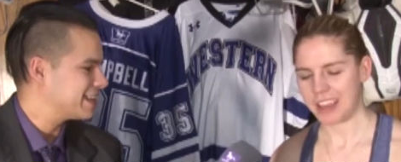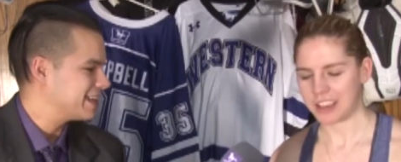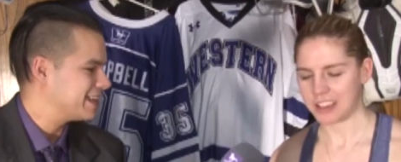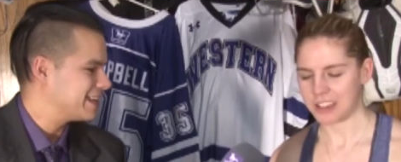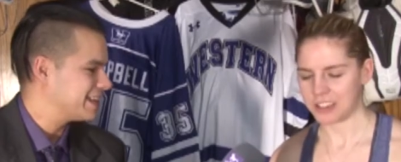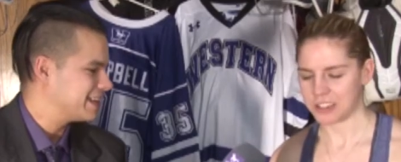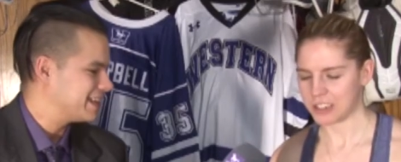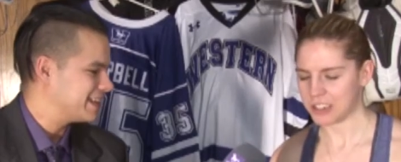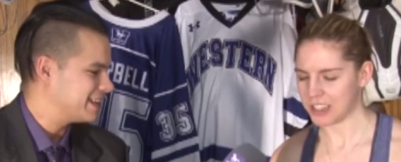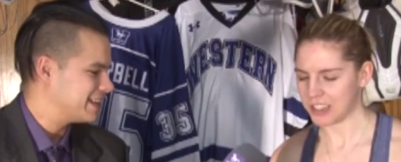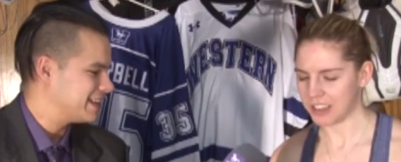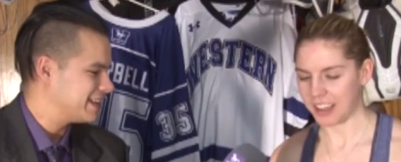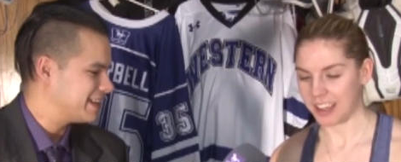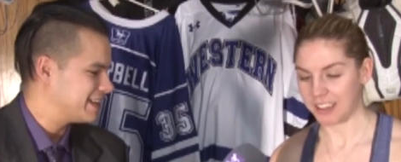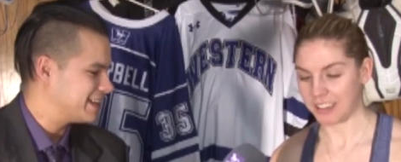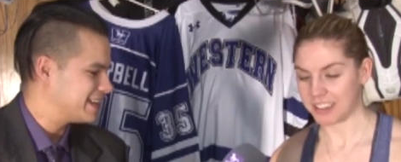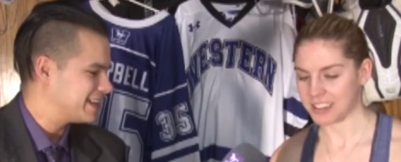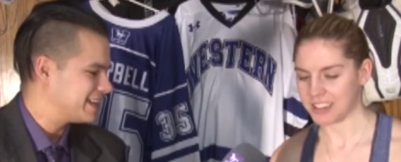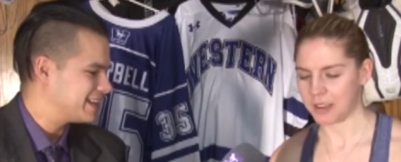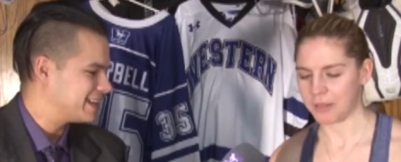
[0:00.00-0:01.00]
Speaker 1: because she
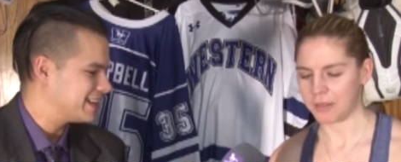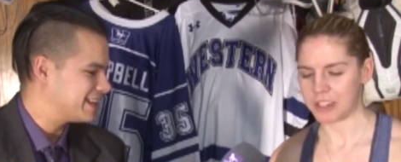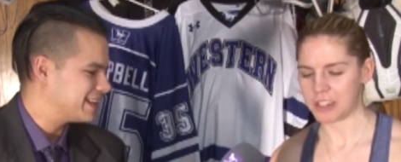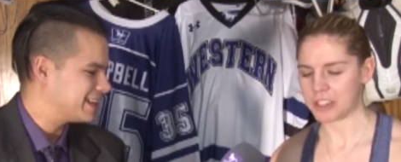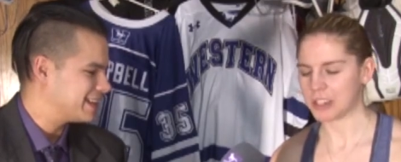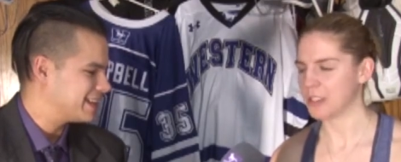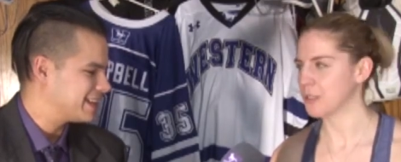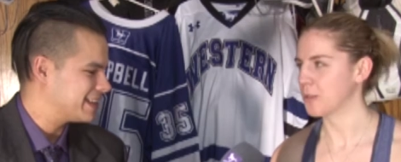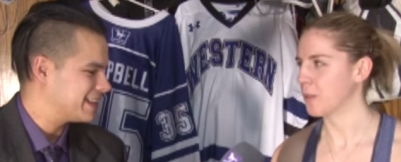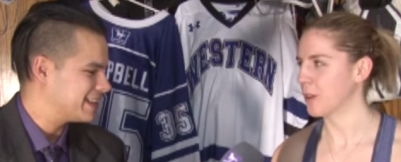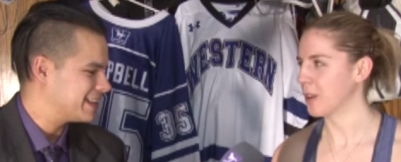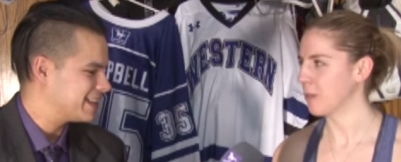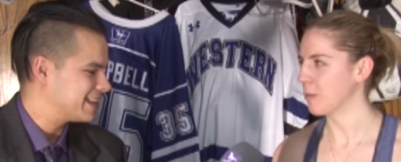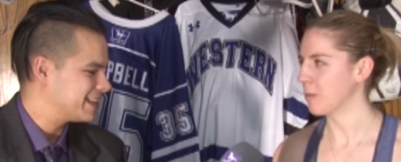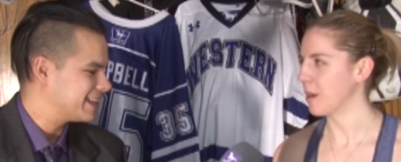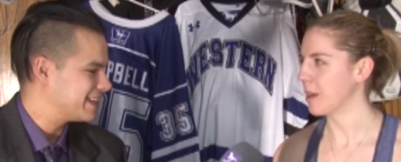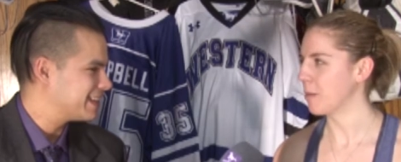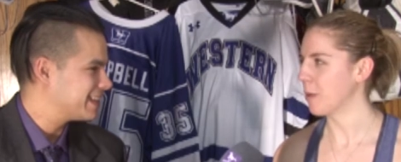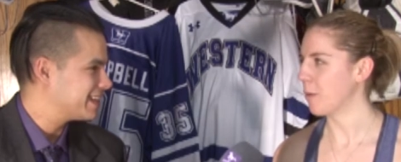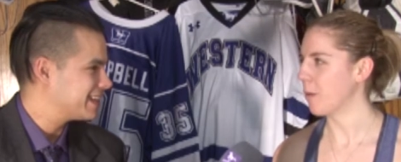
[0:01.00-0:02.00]
likes them, and she's the one who
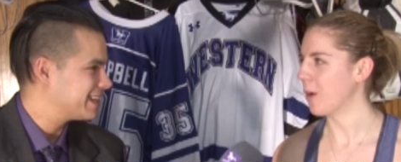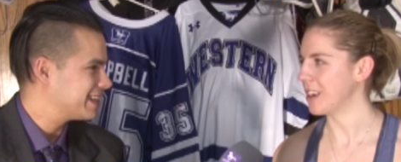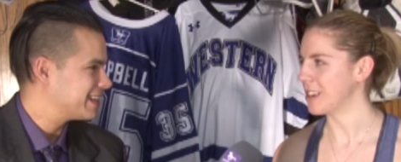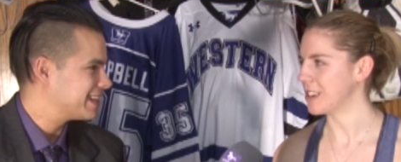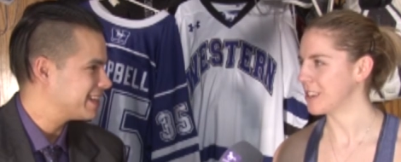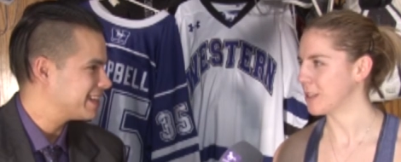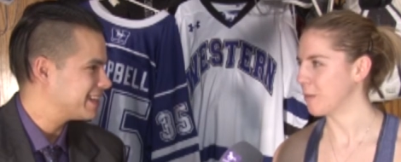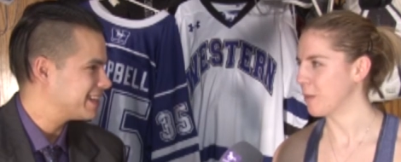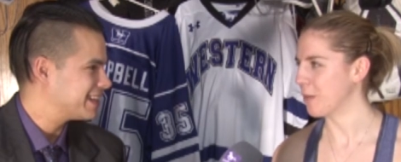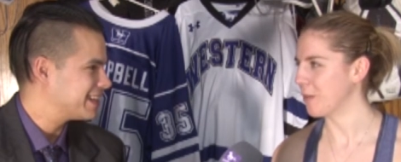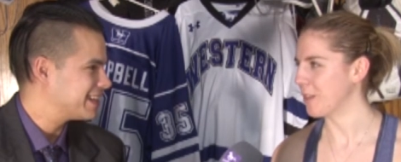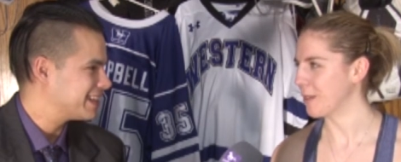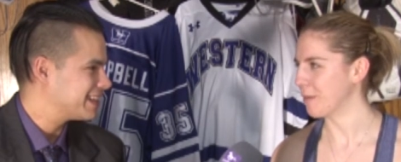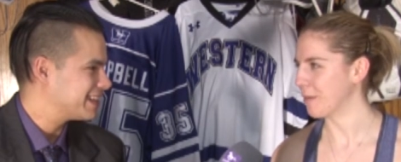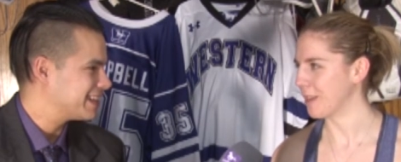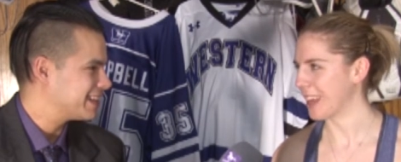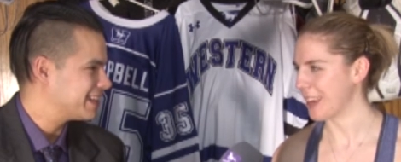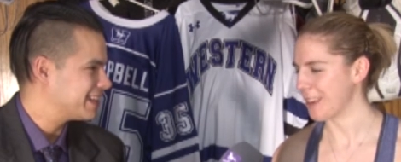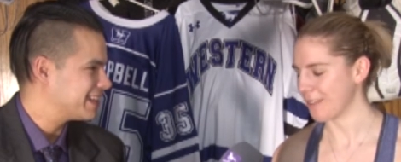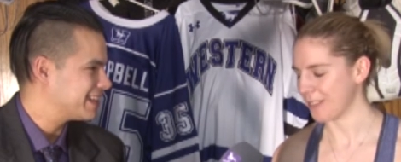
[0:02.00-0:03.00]
made me watch the movie to
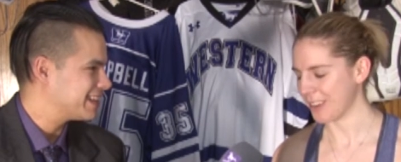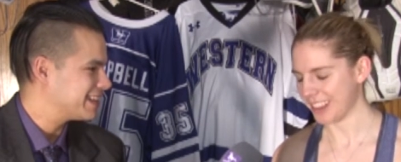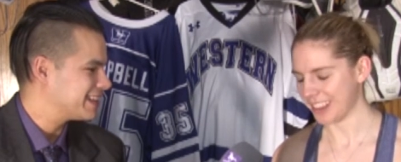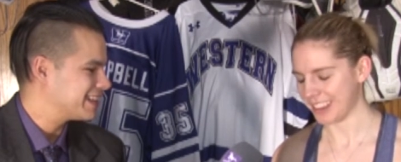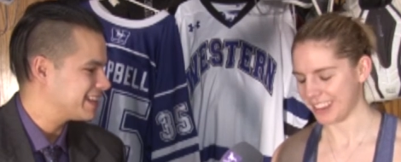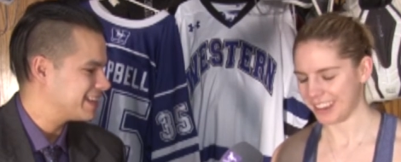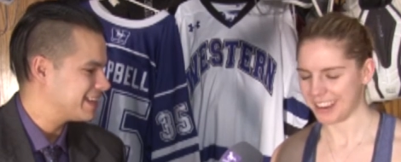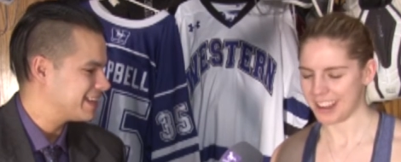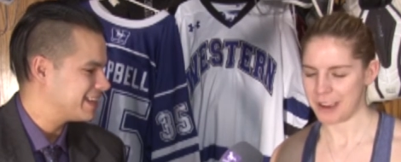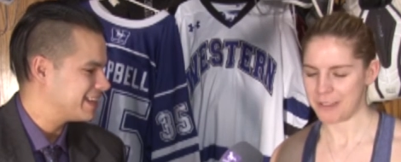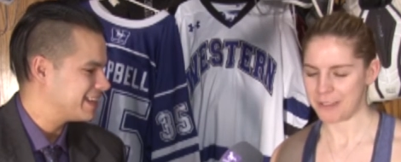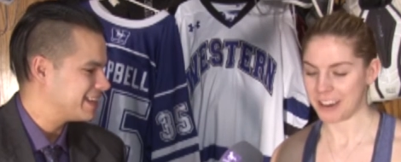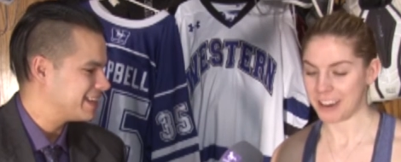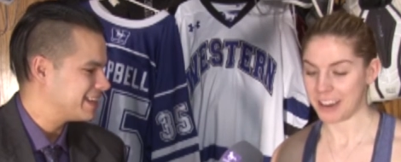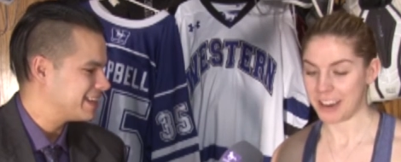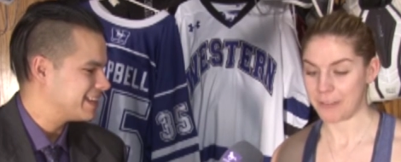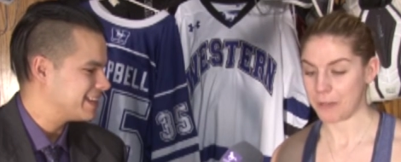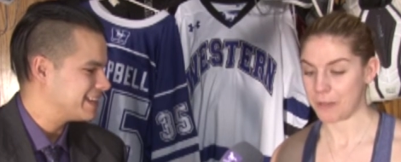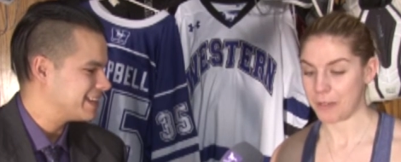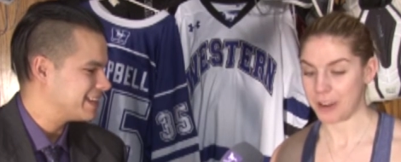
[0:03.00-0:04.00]
begin with. I would
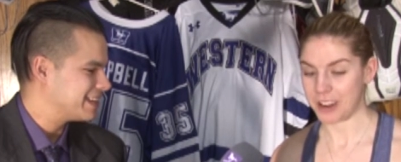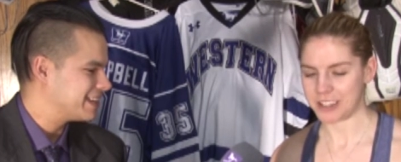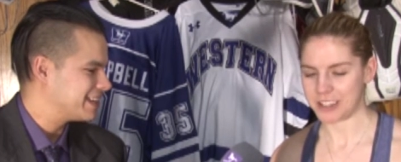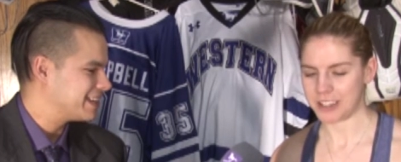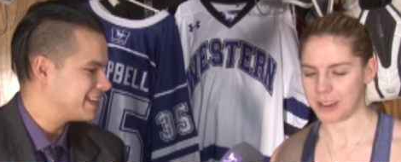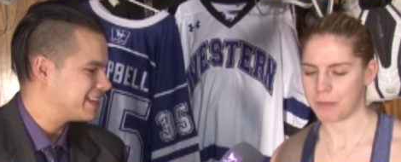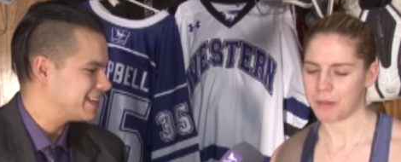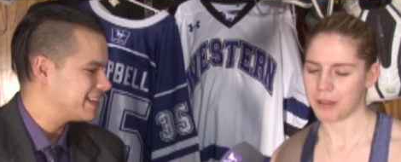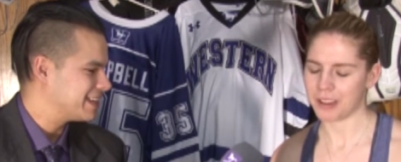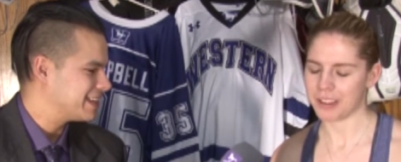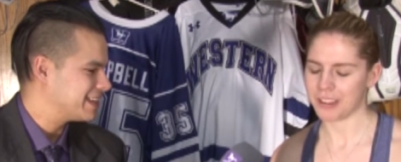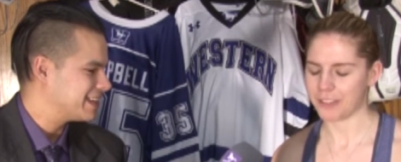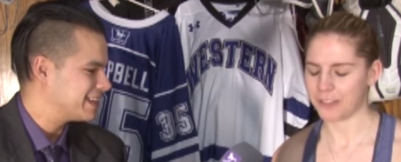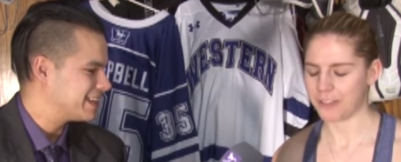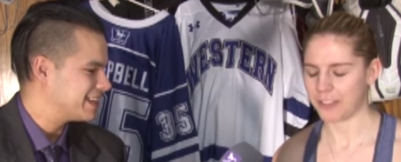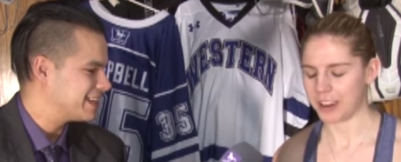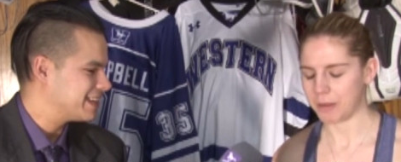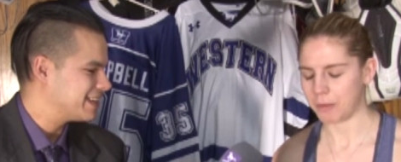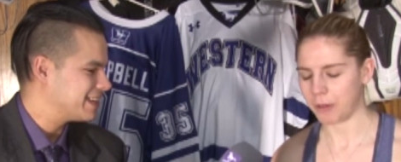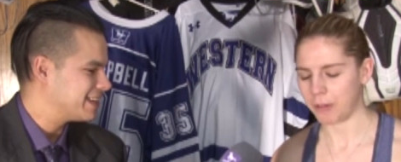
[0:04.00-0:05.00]
have never watched it, but
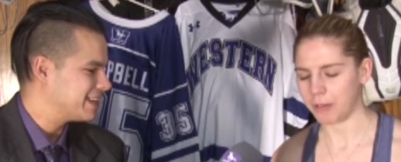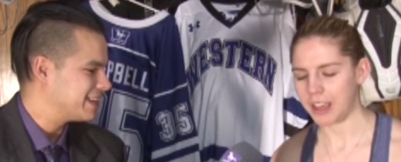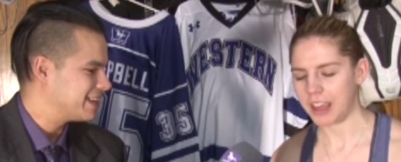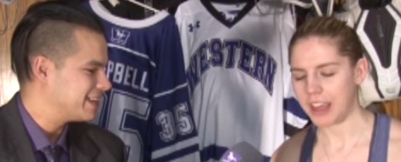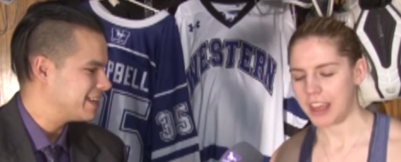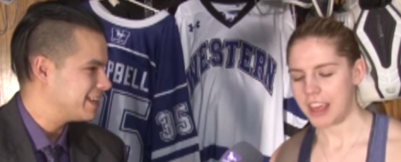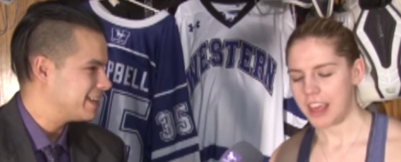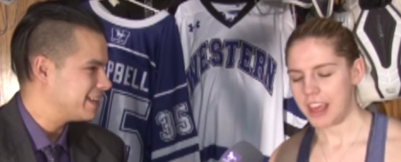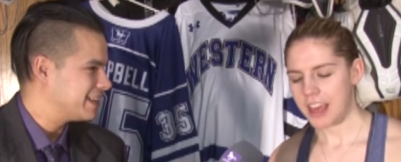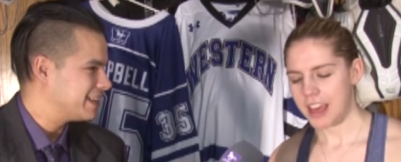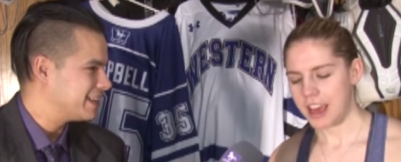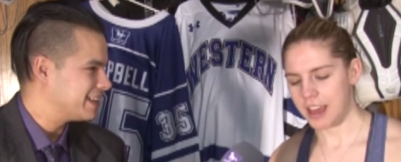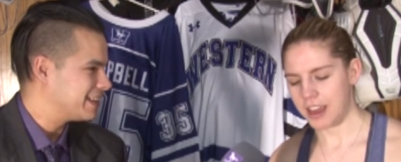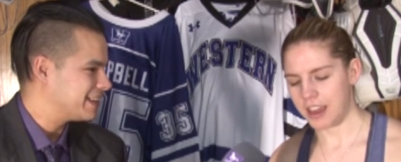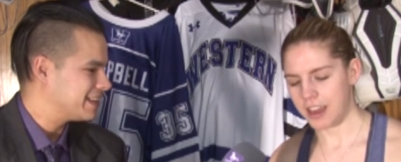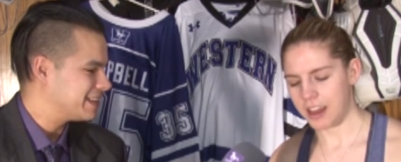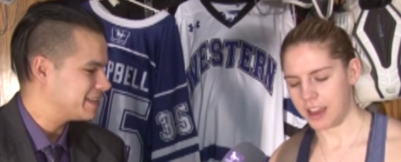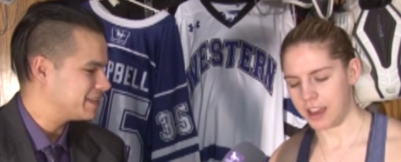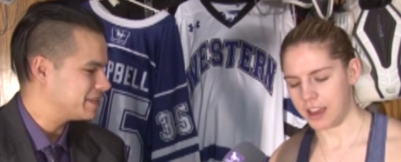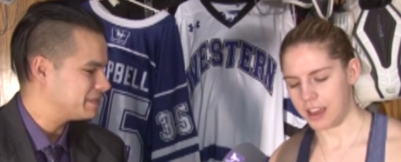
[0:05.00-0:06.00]
funny movie.
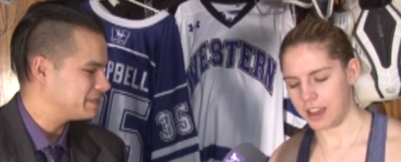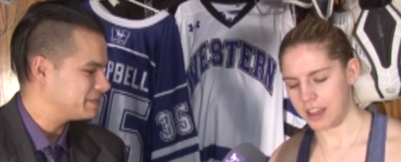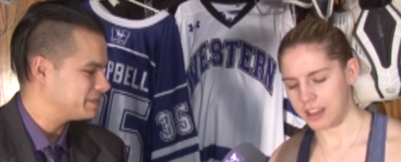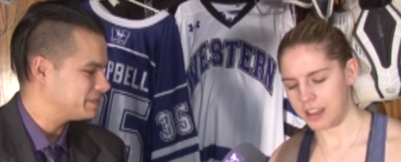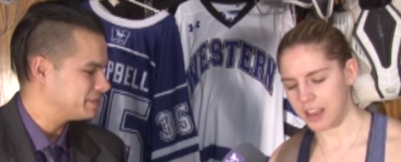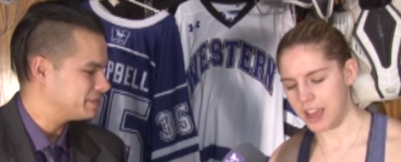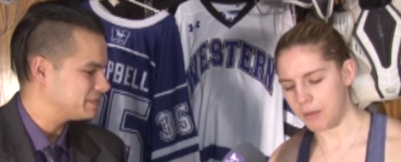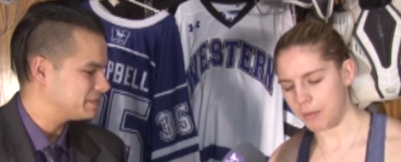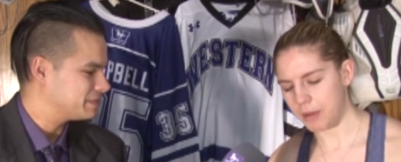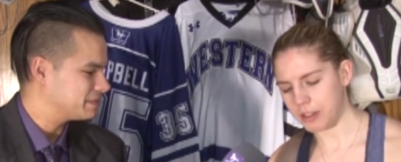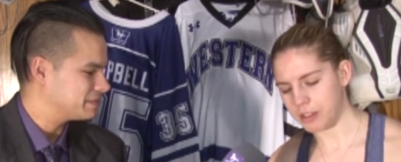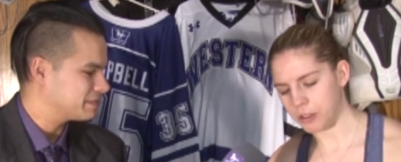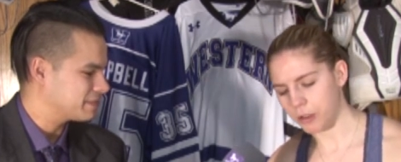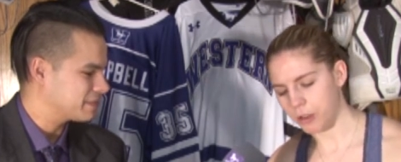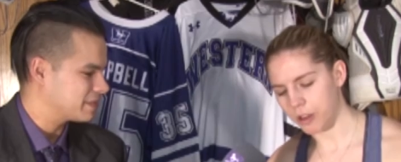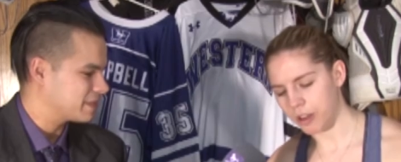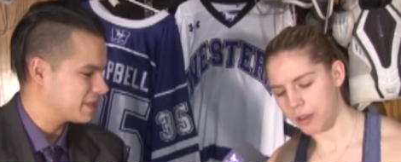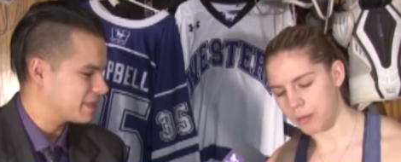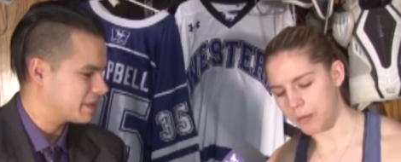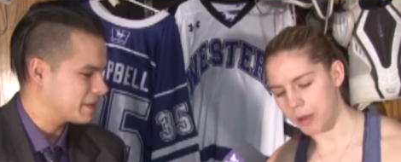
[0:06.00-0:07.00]
And uh, and yeah, my
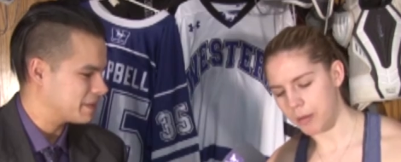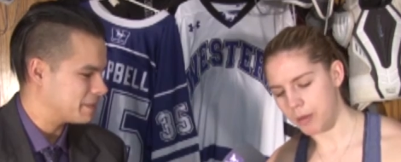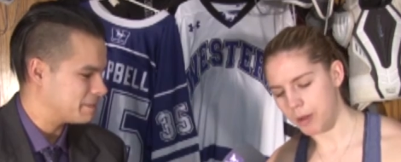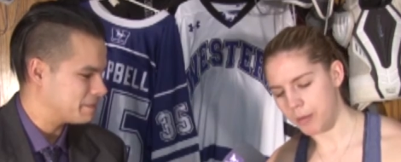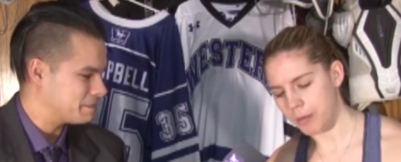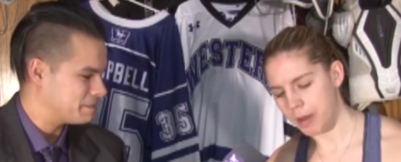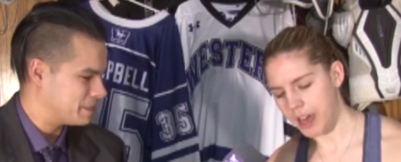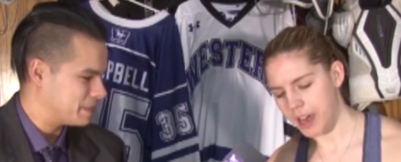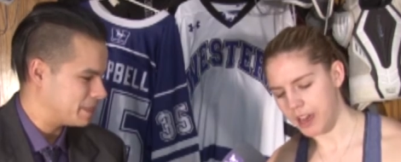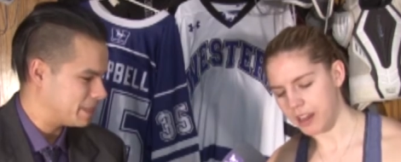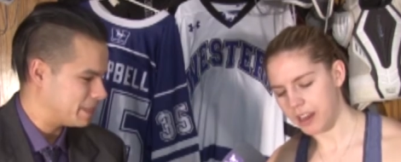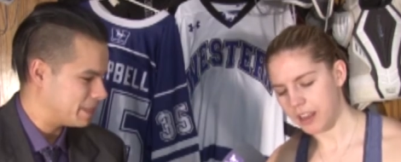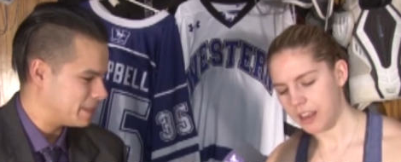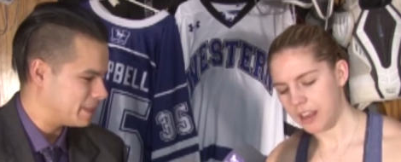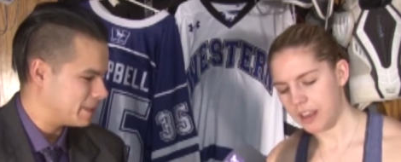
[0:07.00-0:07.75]
slogan that my mom had,